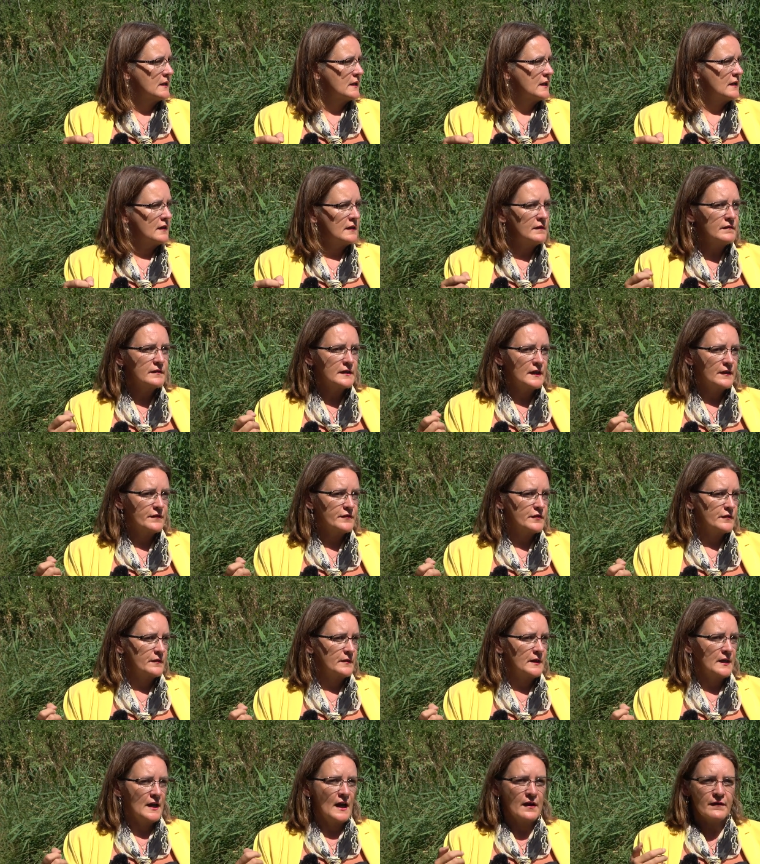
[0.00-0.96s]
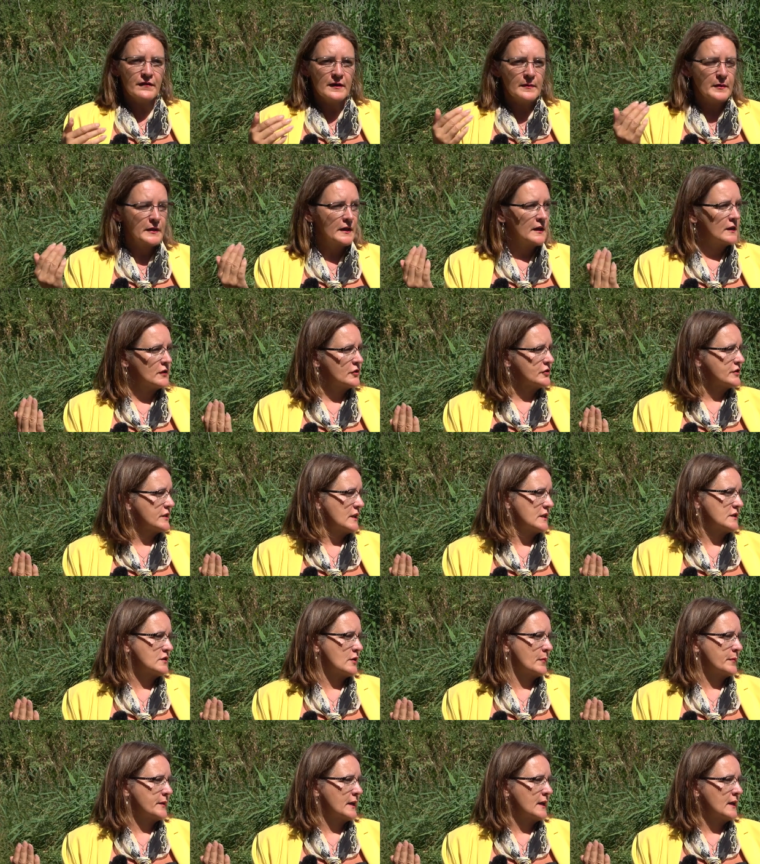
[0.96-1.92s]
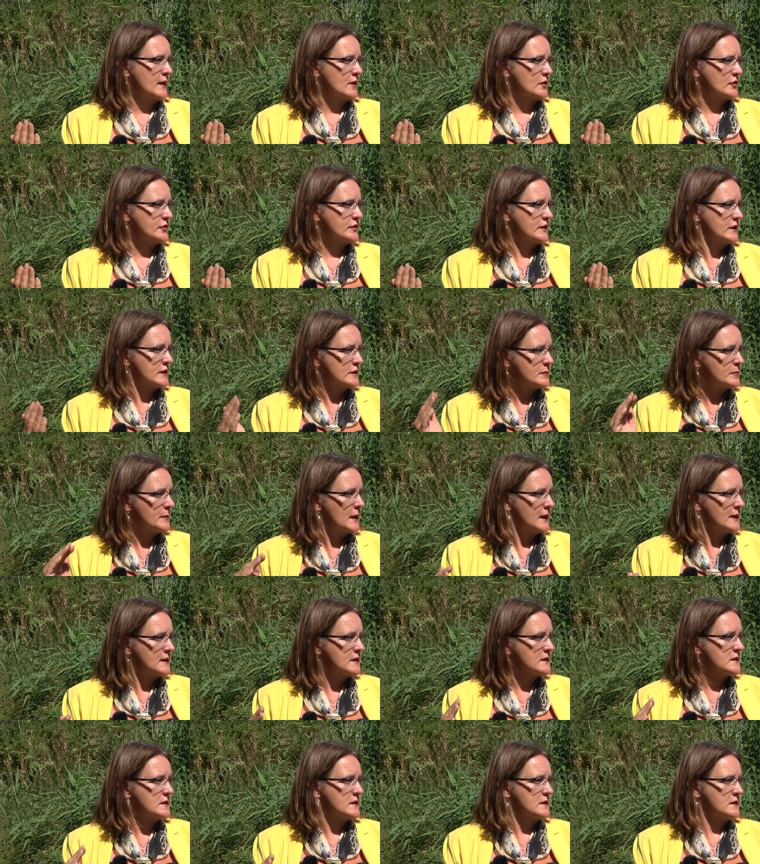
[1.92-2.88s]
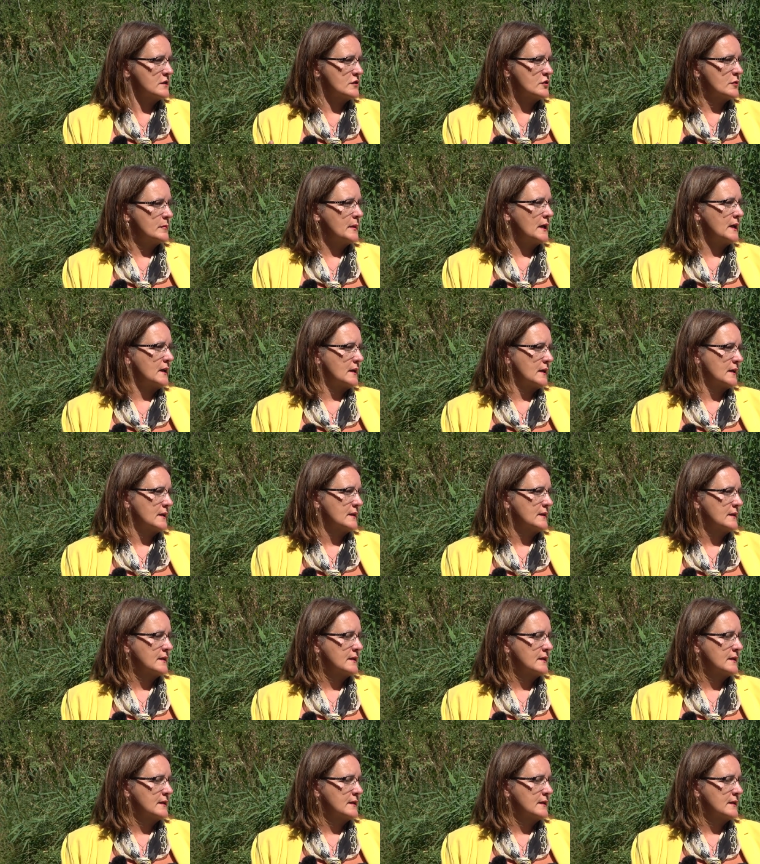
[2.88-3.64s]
Even if everybody else says something else, it's my decision to make.